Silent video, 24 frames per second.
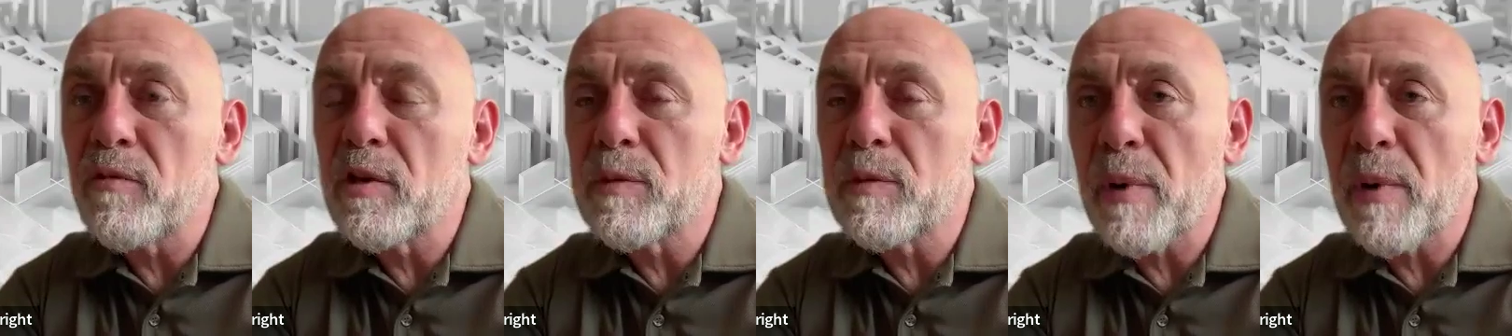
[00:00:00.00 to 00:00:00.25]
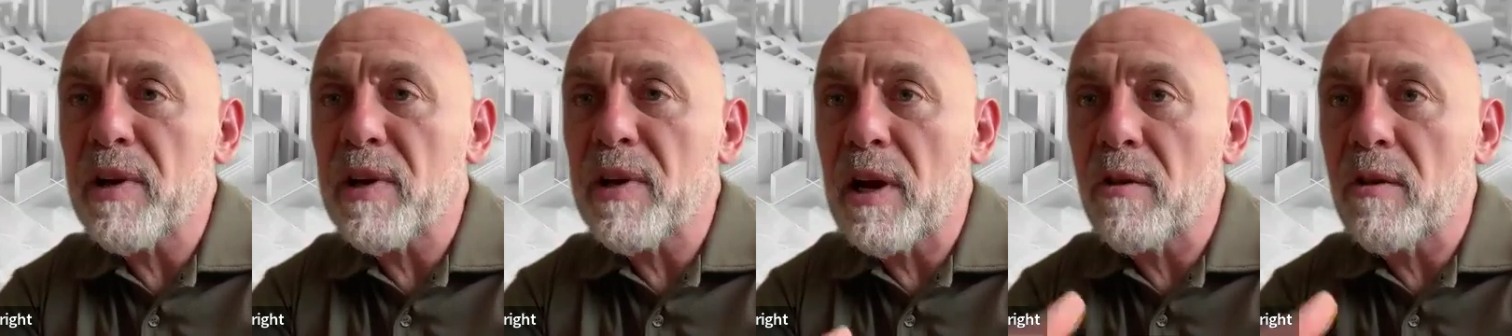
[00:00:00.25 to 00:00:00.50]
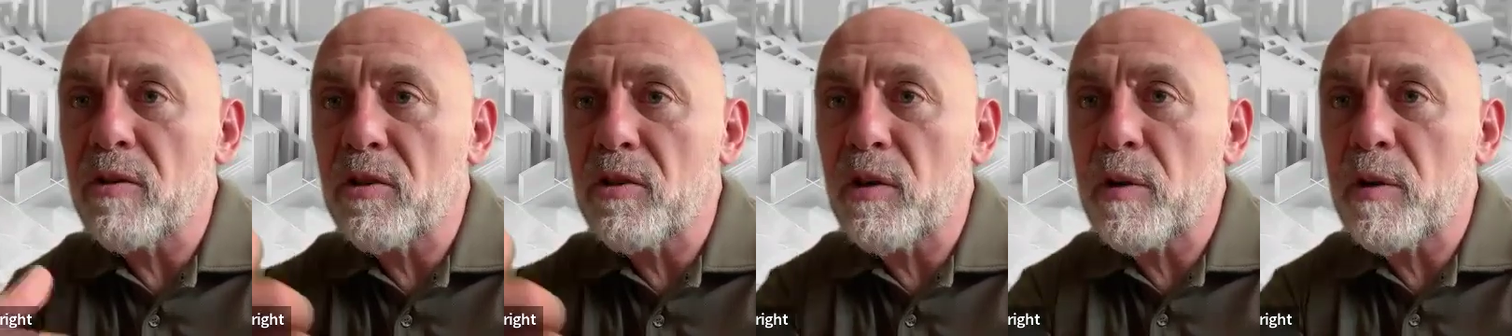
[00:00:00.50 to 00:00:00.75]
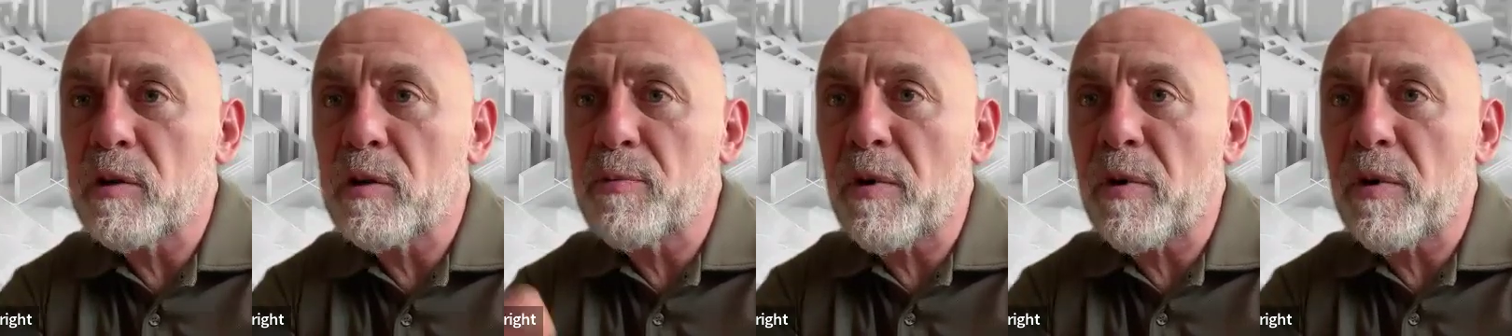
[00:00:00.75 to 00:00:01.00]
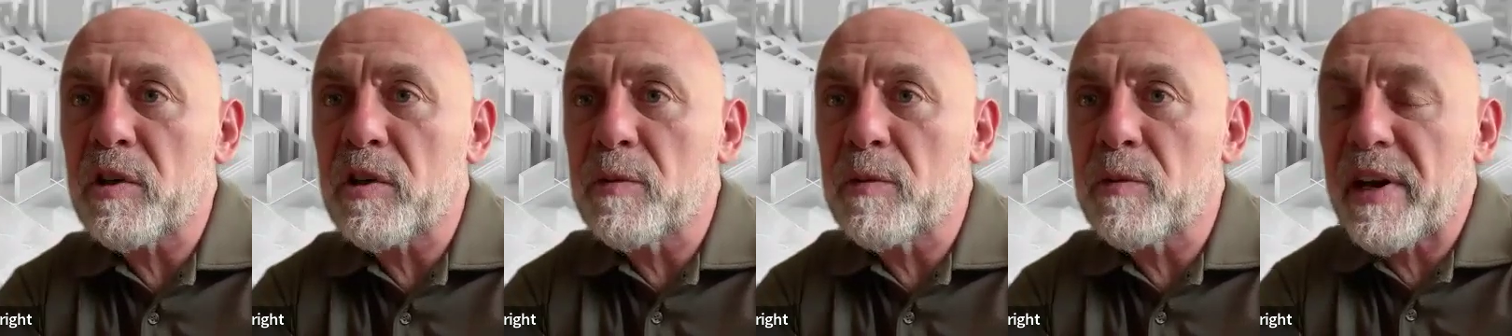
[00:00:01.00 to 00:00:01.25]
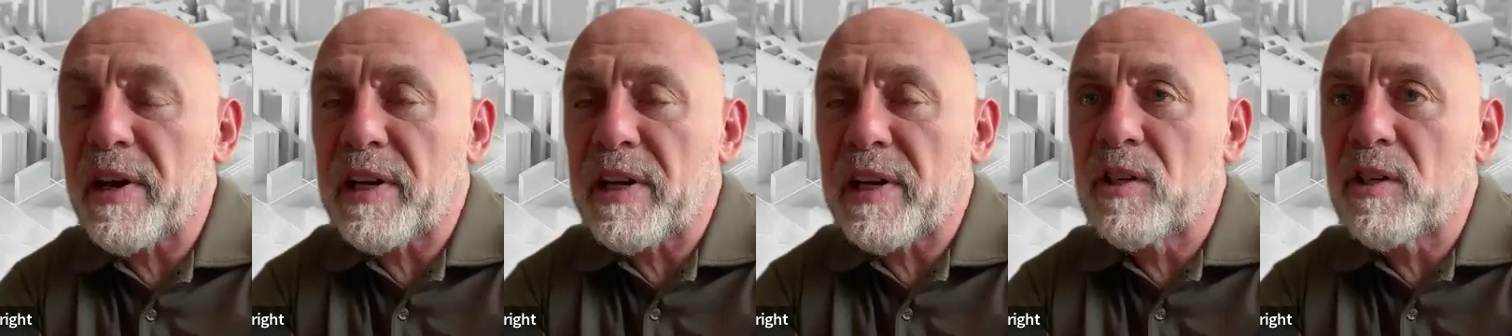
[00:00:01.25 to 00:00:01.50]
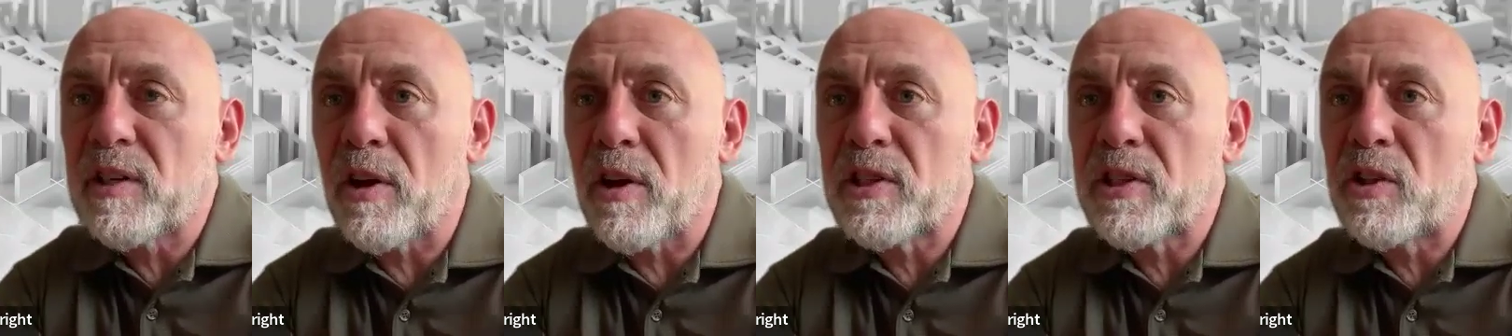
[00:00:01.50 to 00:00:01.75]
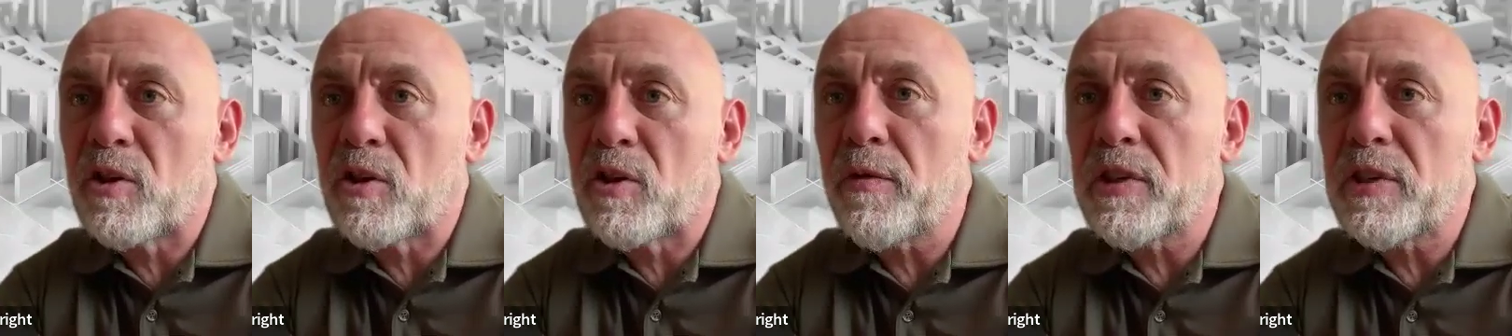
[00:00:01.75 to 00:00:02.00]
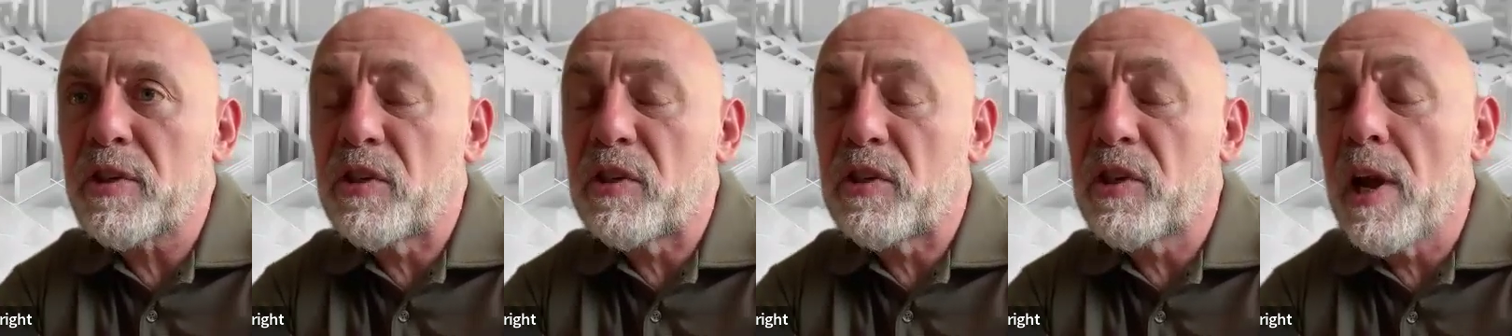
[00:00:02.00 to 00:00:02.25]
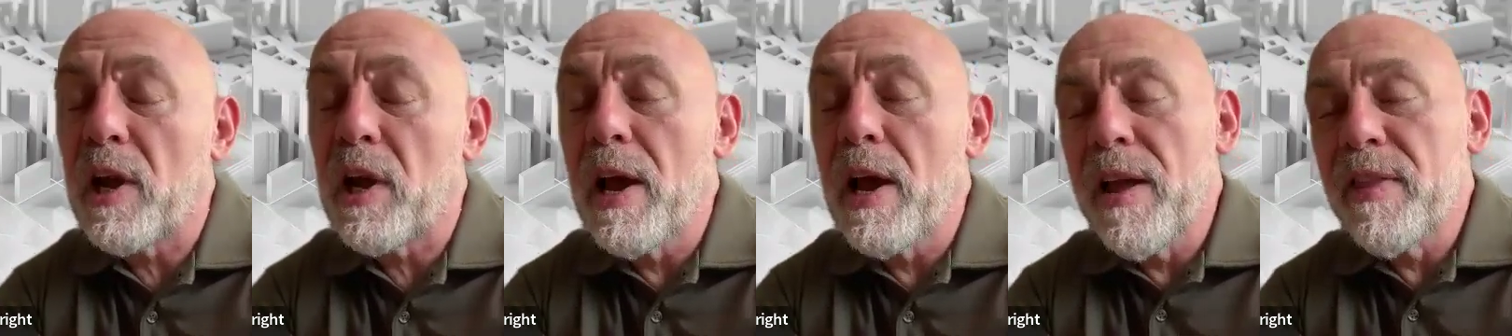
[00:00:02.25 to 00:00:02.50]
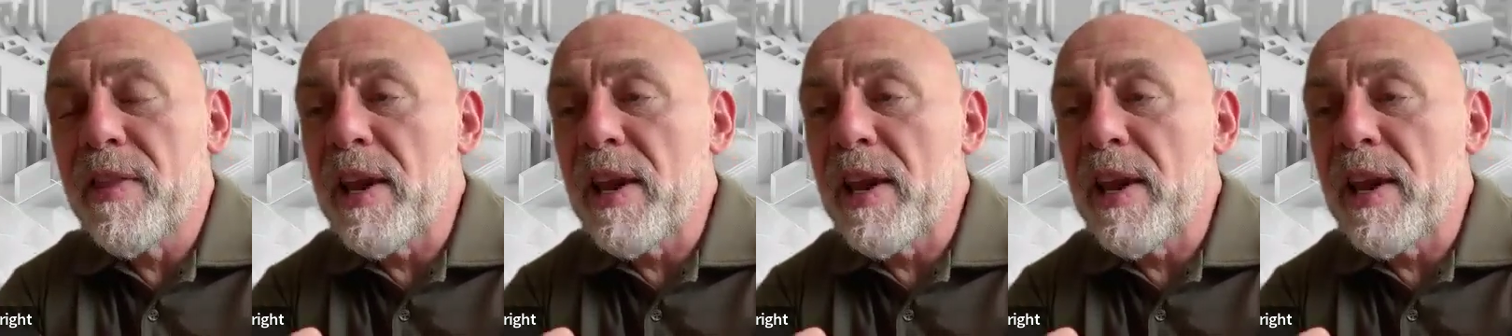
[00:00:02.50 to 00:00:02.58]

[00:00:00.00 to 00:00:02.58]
respect these licensed officers.